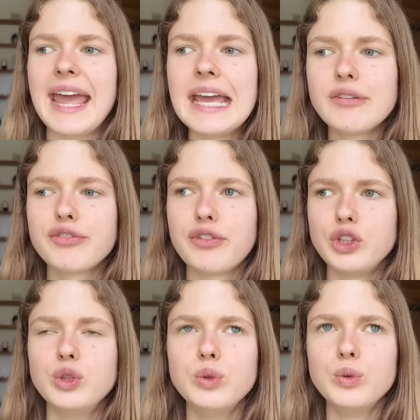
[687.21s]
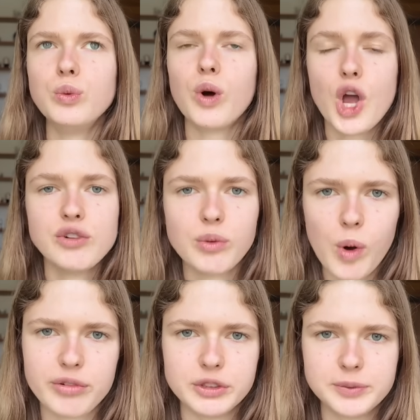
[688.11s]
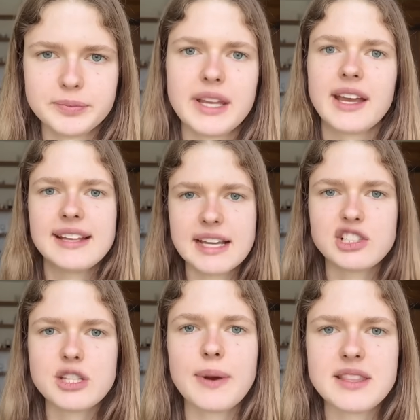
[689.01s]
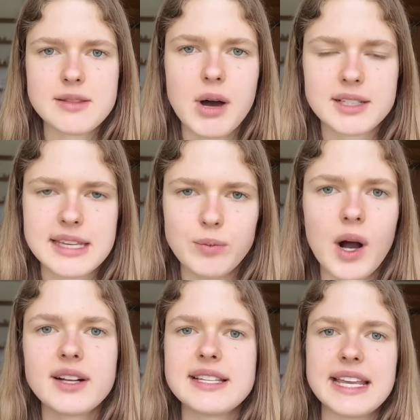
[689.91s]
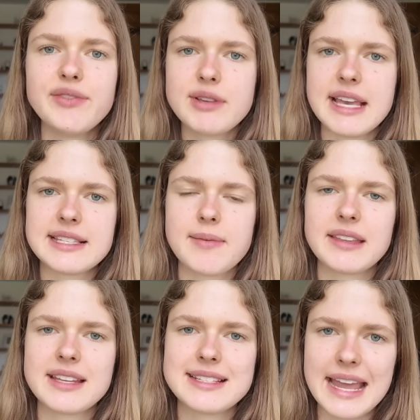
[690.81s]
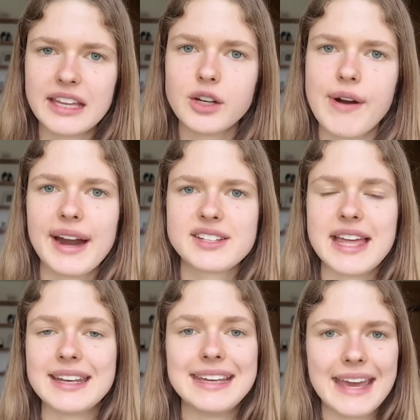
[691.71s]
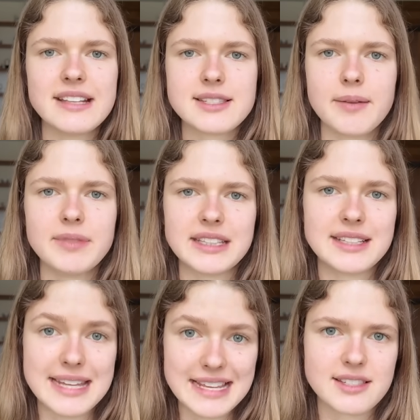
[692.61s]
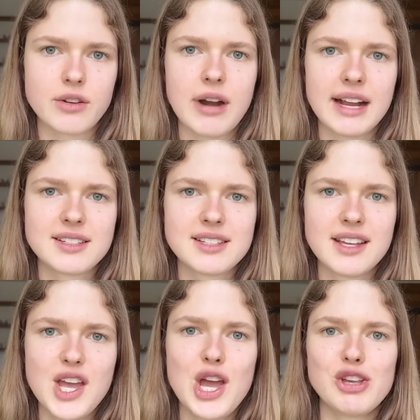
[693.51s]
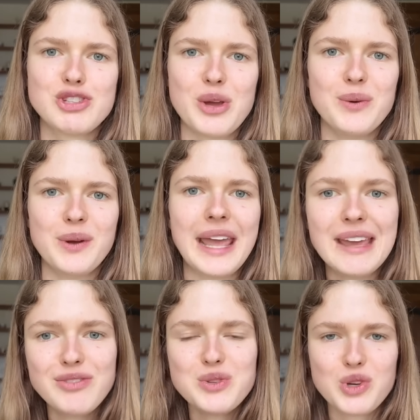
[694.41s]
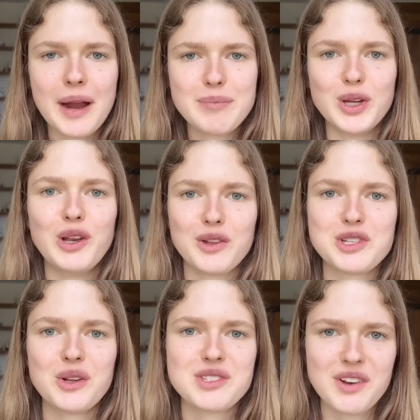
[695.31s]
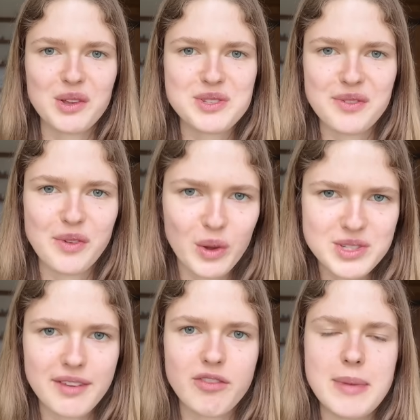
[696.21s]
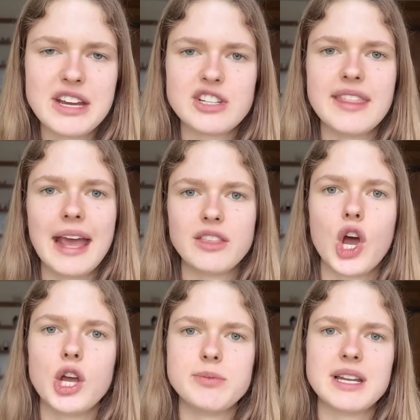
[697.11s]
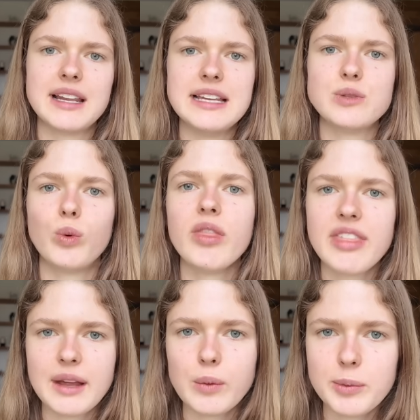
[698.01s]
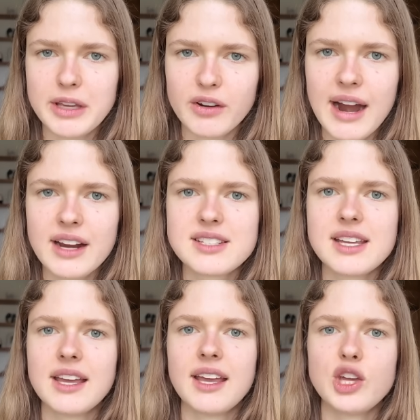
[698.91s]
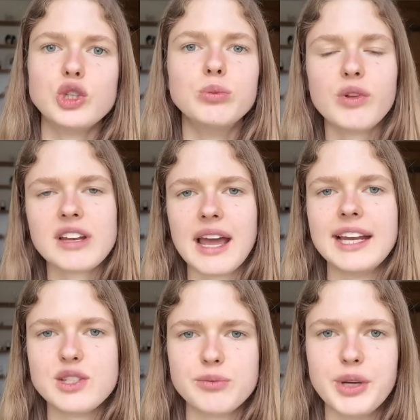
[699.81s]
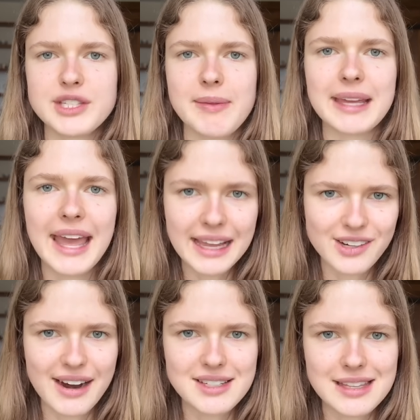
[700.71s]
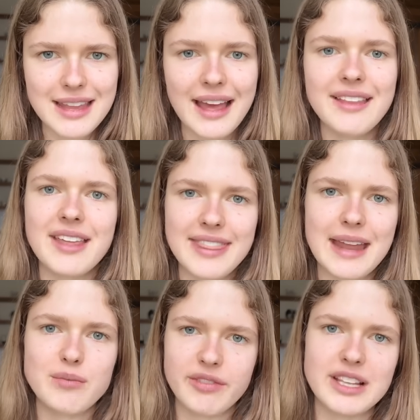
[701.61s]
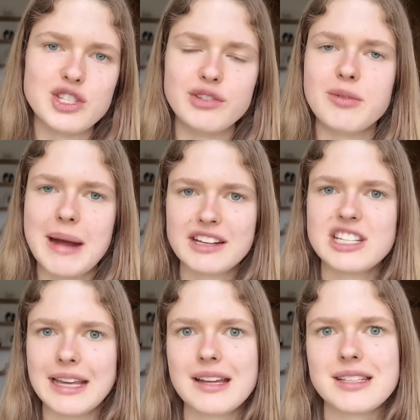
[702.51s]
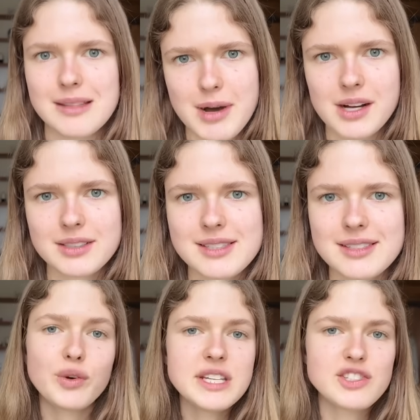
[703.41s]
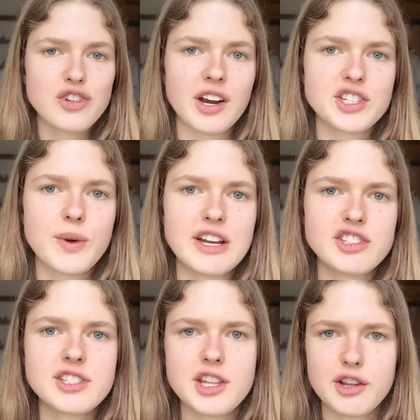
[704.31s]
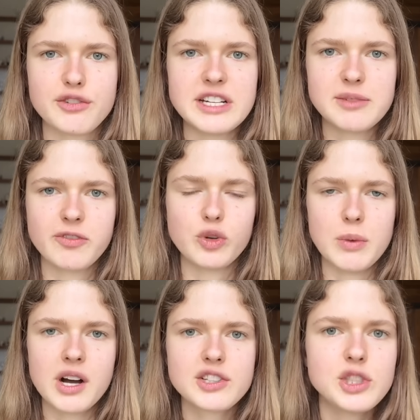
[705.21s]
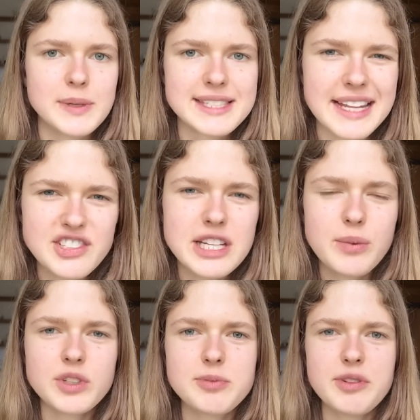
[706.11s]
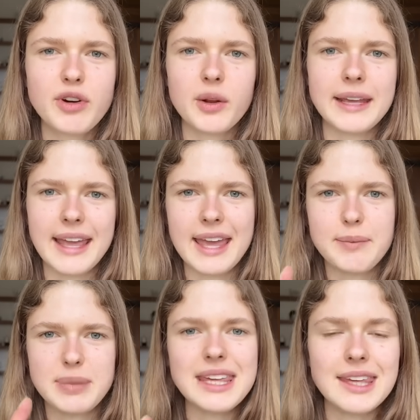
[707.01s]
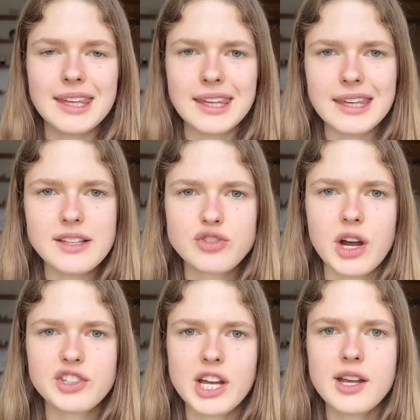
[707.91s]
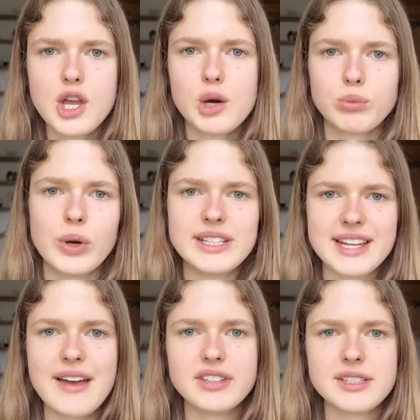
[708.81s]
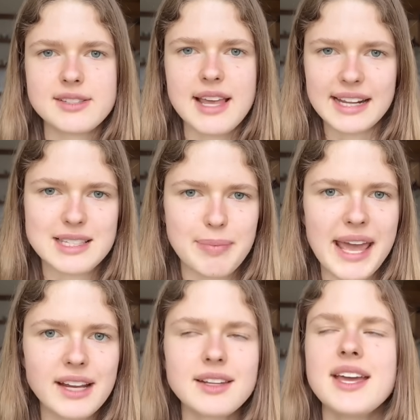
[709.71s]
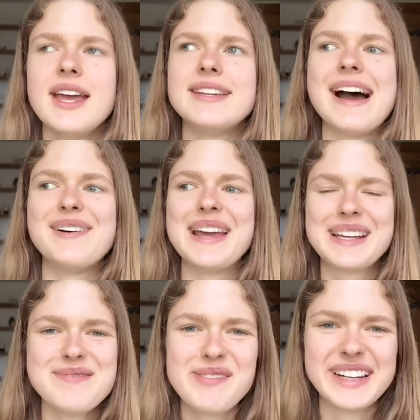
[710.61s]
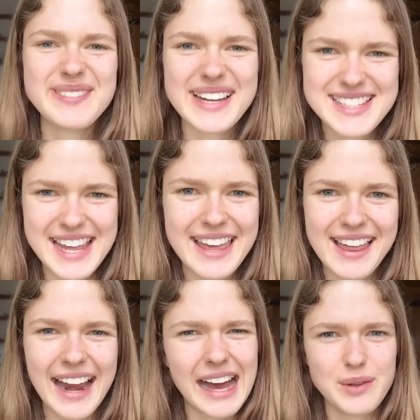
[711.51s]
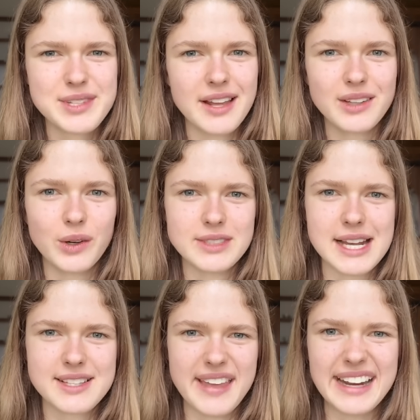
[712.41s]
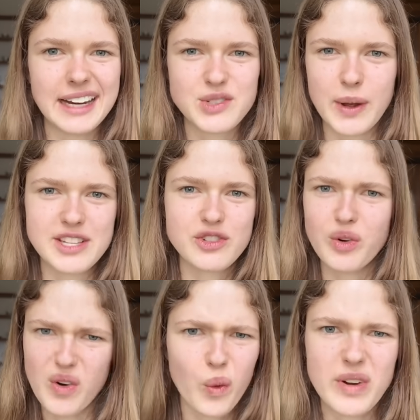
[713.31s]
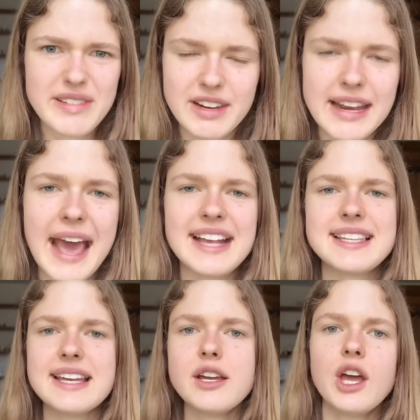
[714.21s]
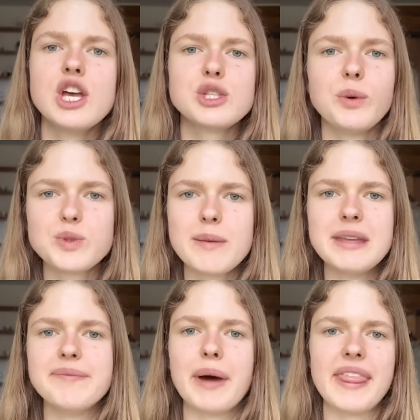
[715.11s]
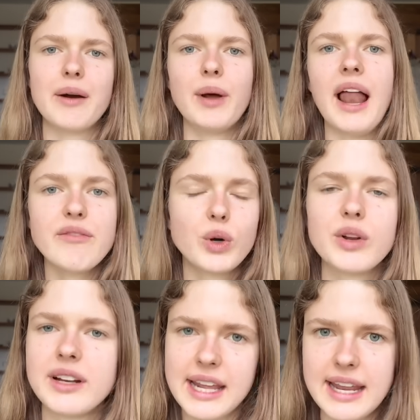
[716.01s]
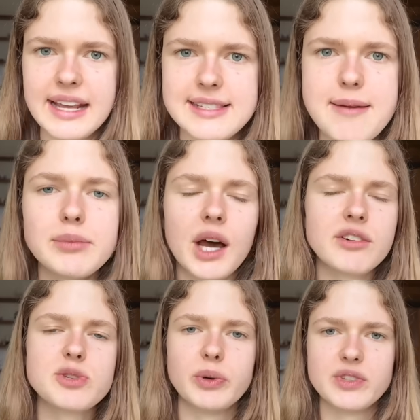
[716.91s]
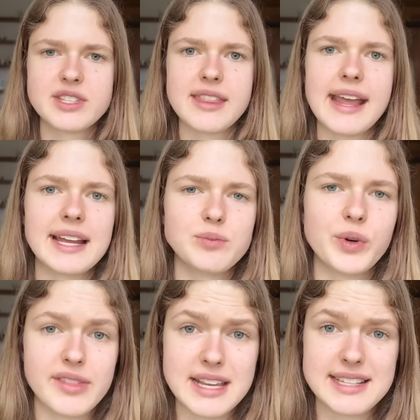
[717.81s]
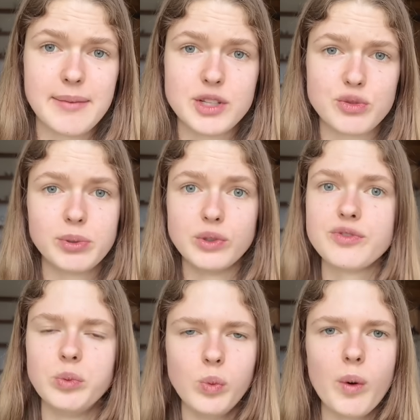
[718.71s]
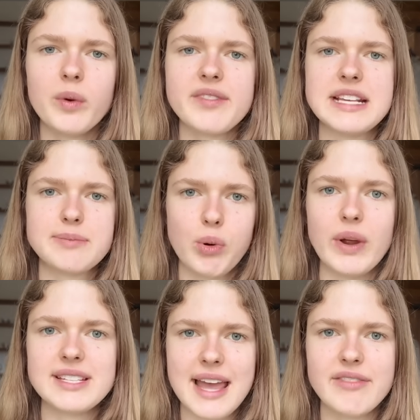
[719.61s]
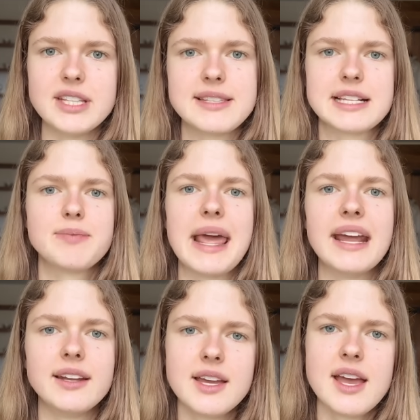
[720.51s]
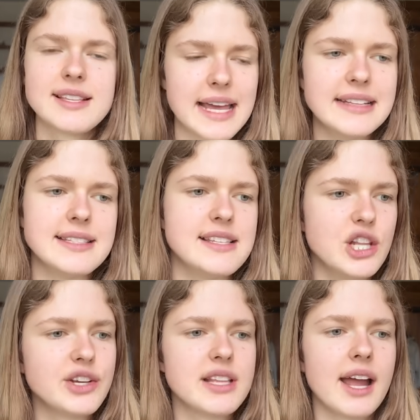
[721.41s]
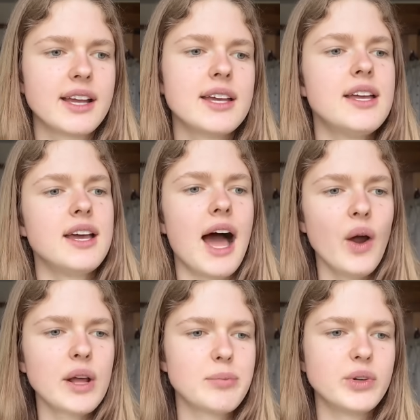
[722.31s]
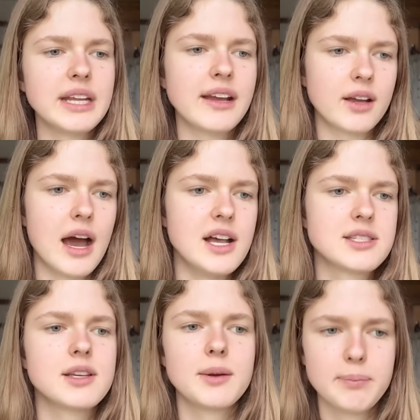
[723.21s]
If you overwaffle, essentially the way that the mark scheme works is if you say something that is incorrect, that negates something that is correct. So if you try and put lots and lots and lots and lots of information in there in the hope that at least one thing will be correct, you're more than likely to put something incorrect in there that then prevents you from actually getting the marks. For these structured questions of the 3 to 4 marks, you essentially want to be following a PEE structure, point, evidence, explain. Now, it can be really weird to hear that outside the context of English or history or even an essay. So what do I mean by that? Well, I've got like an exemplar response that they had in one of the examiner's reports for what one of these point, evidence, explain sentences looks like. Ionic bonding occurs